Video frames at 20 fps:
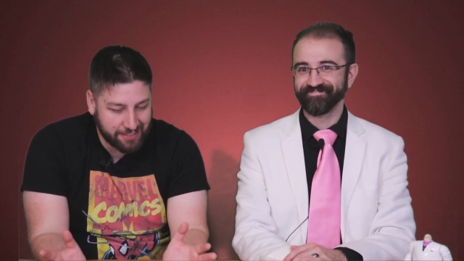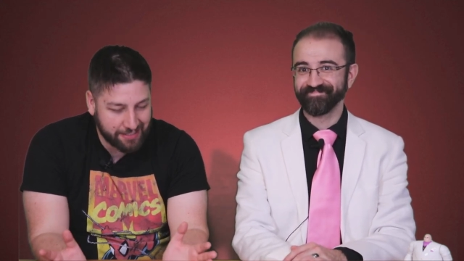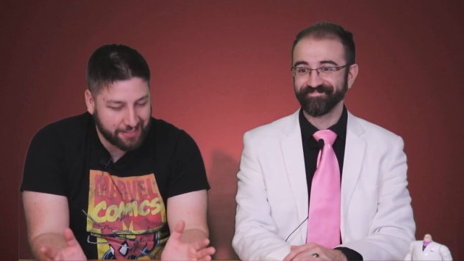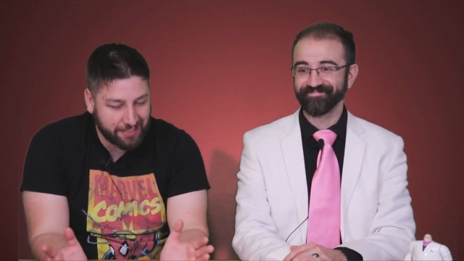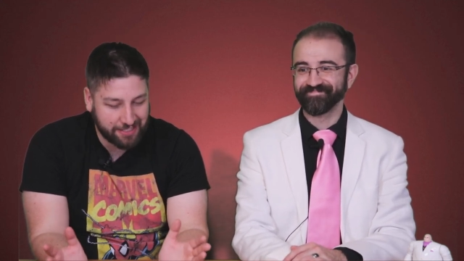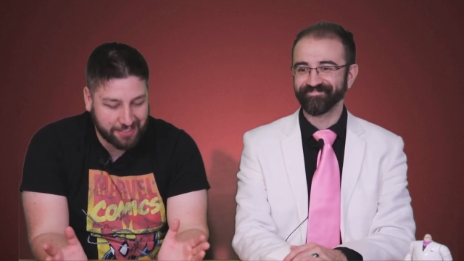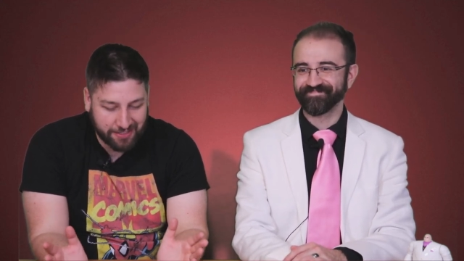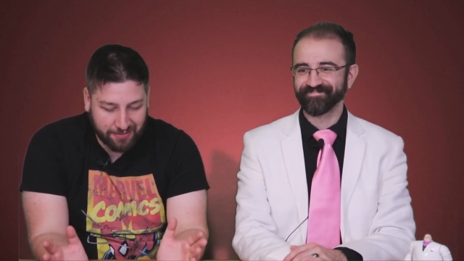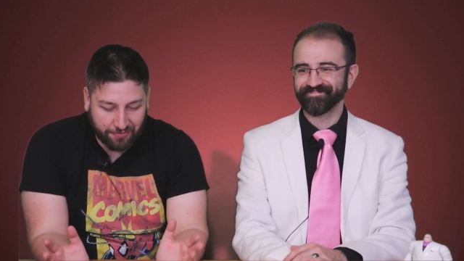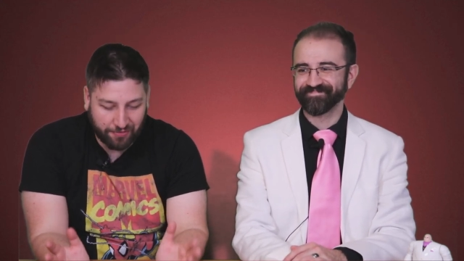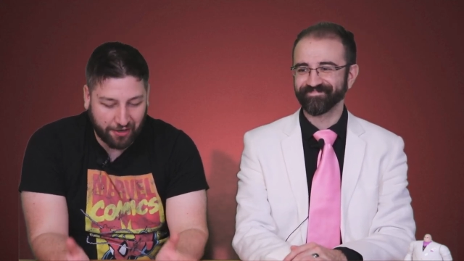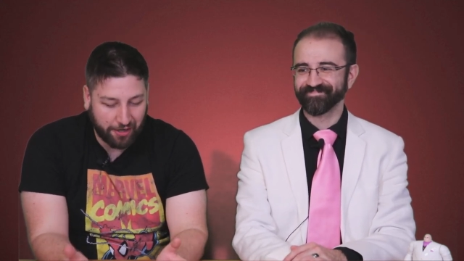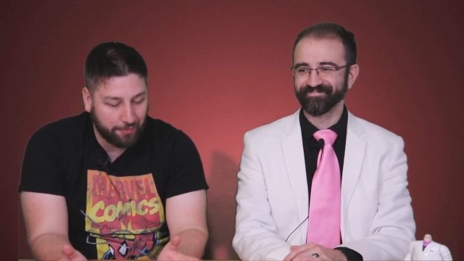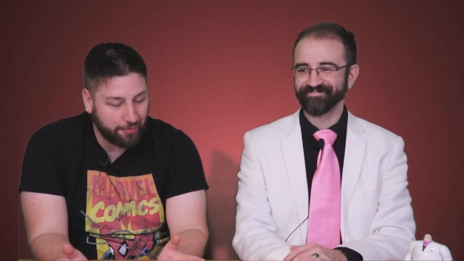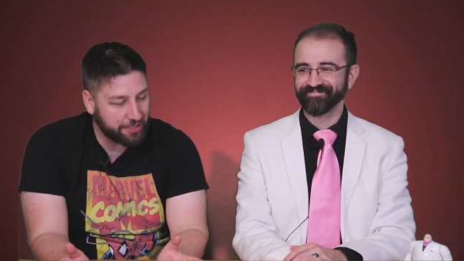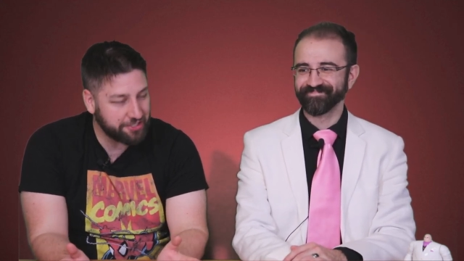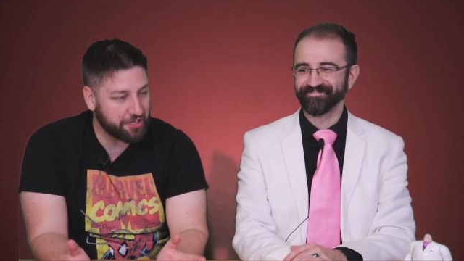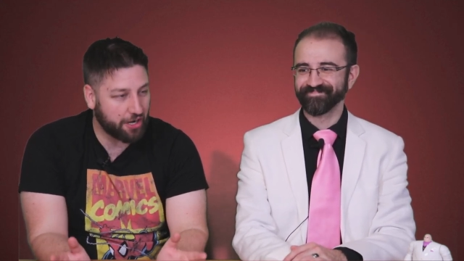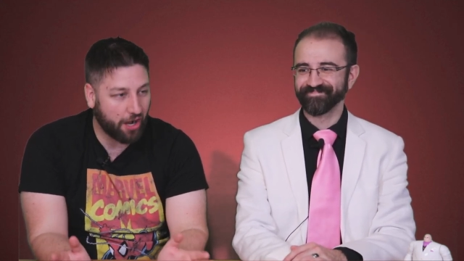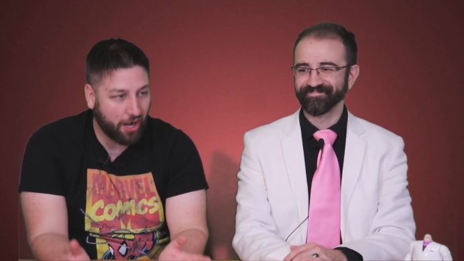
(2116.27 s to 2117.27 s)
Speaker 1: This is very
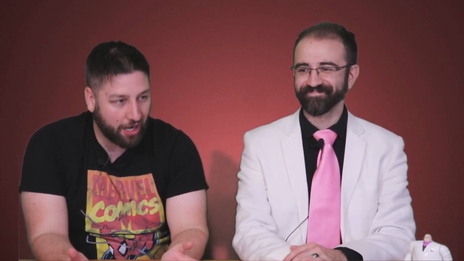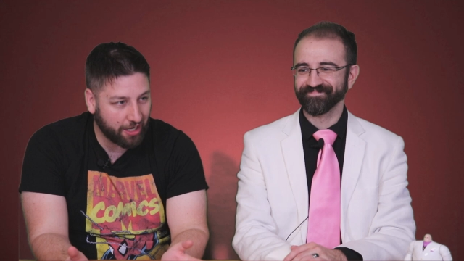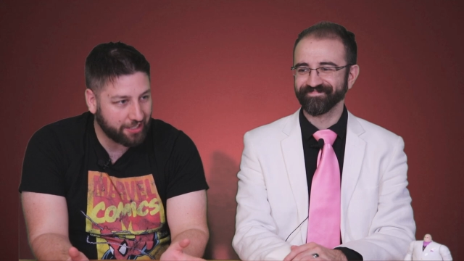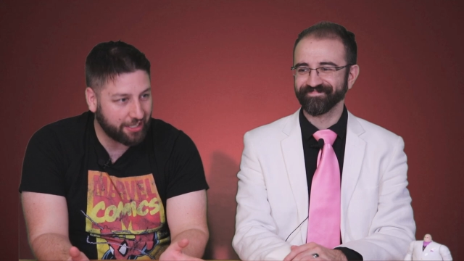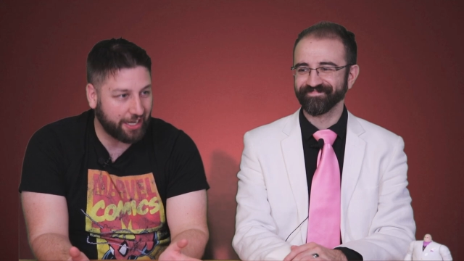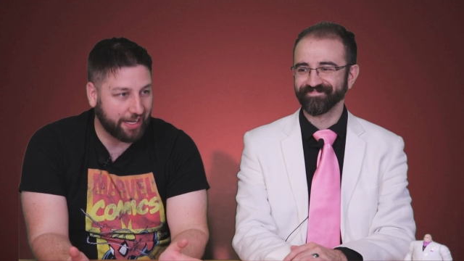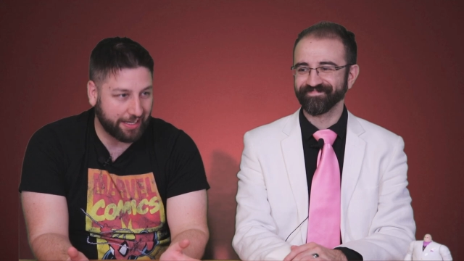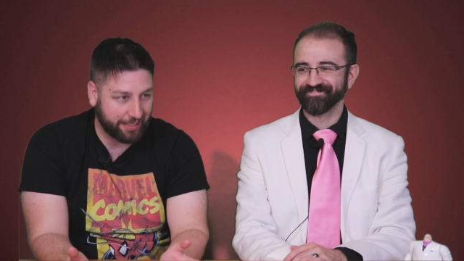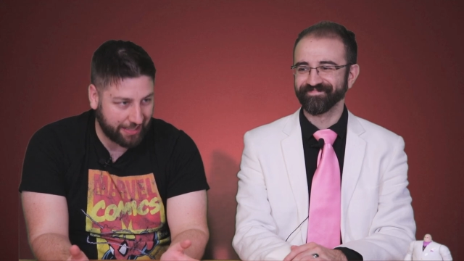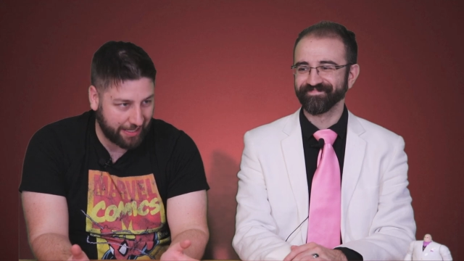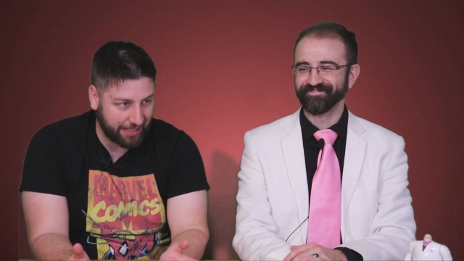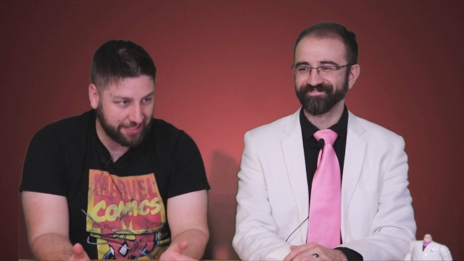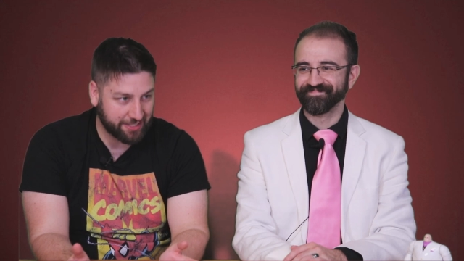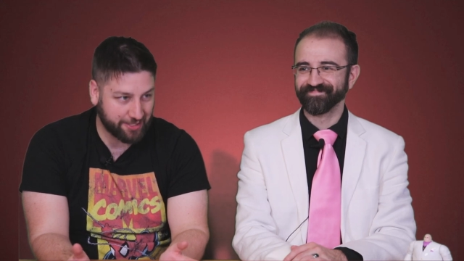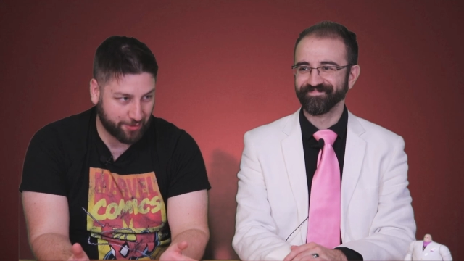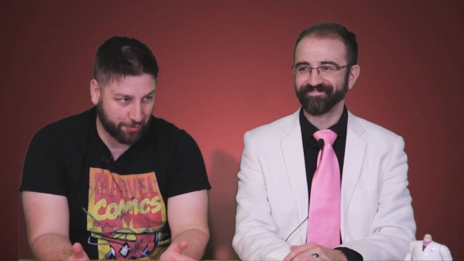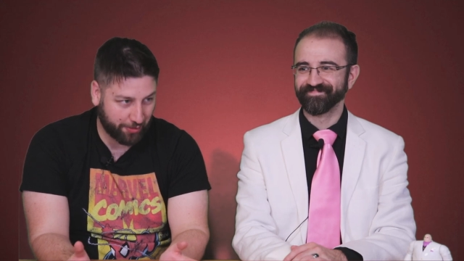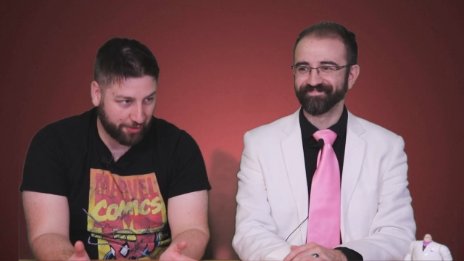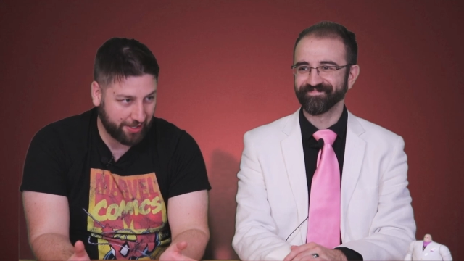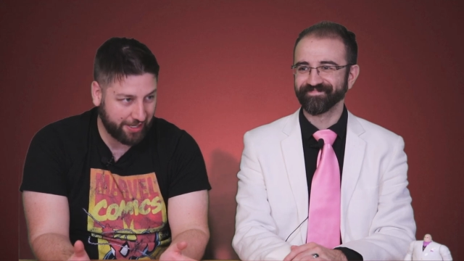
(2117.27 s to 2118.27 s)
much a Hawkeye and Kate
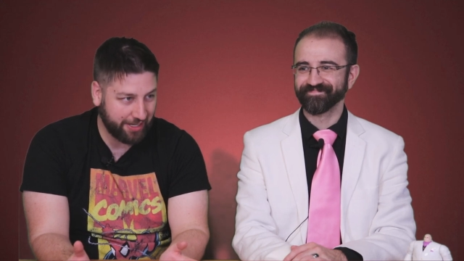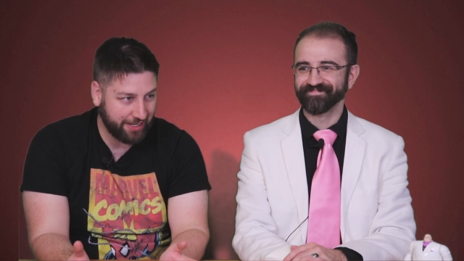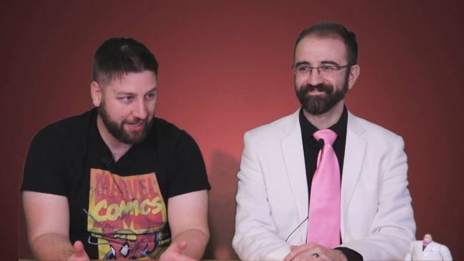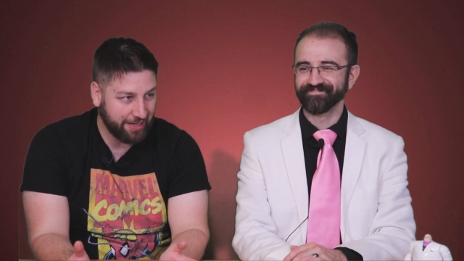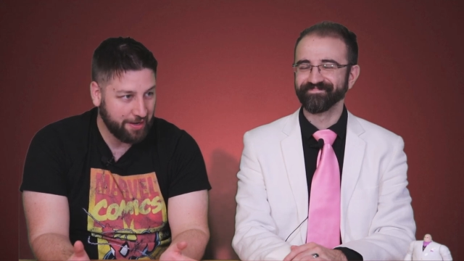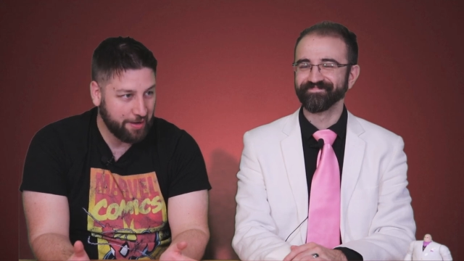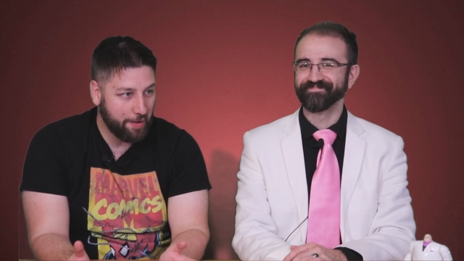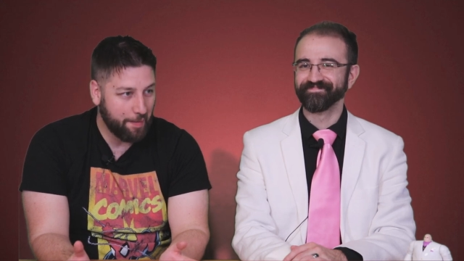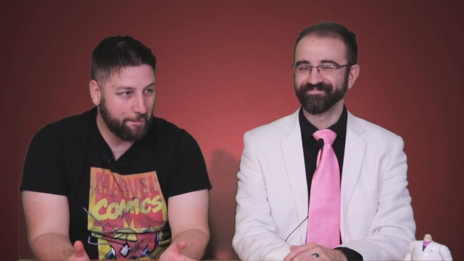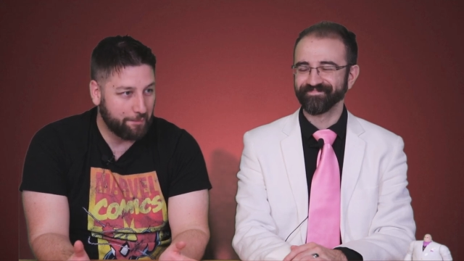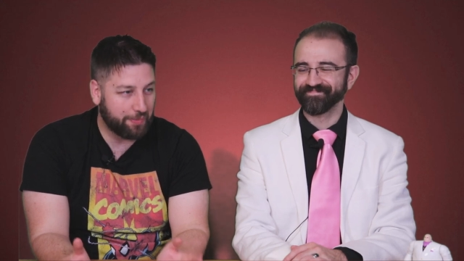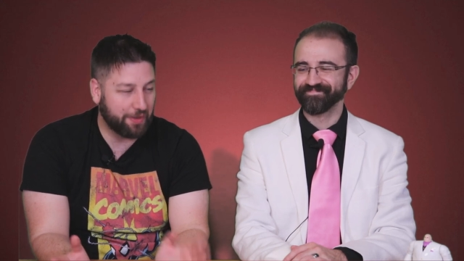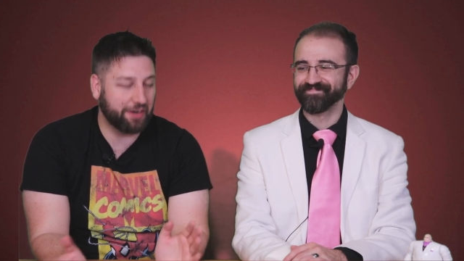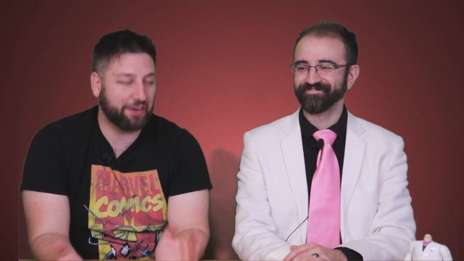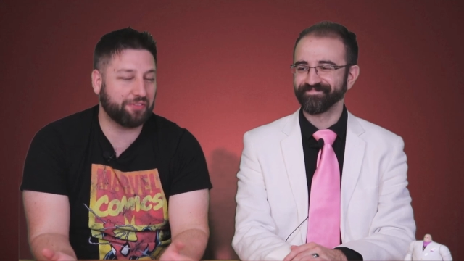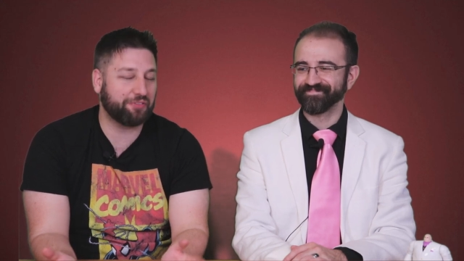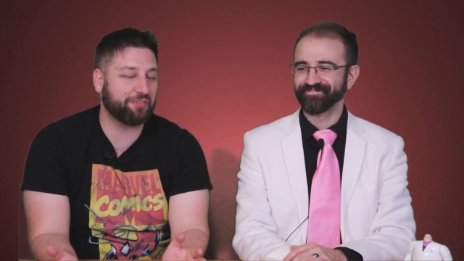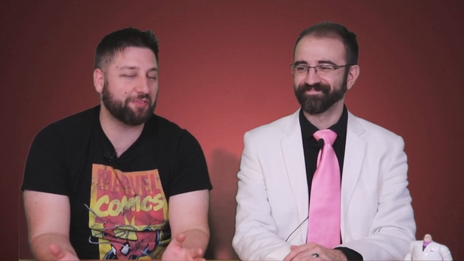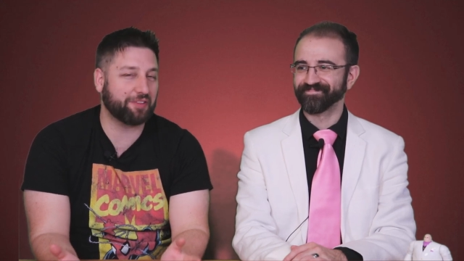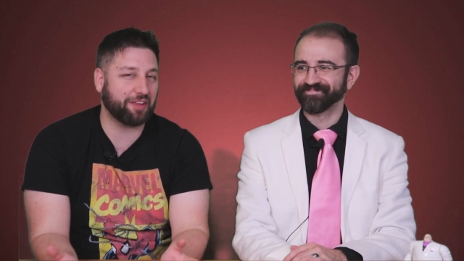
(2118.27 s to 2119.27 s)
story. But if,